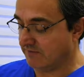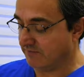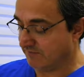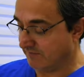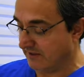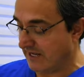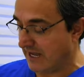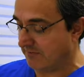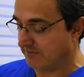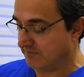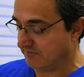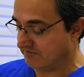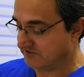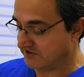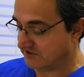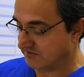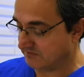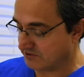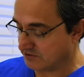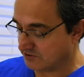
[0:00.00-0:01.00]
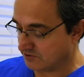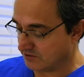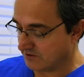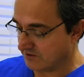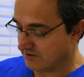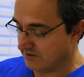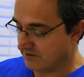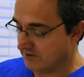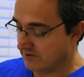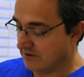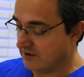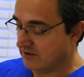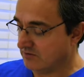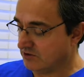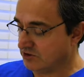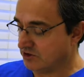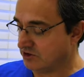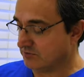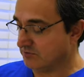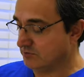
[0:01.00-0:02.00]
flap of some sort, right.
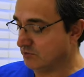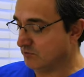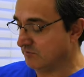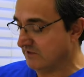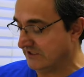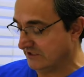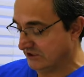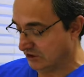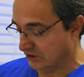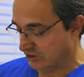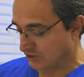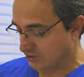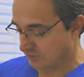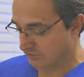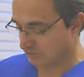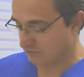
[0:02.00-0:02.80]
Which is moving tissue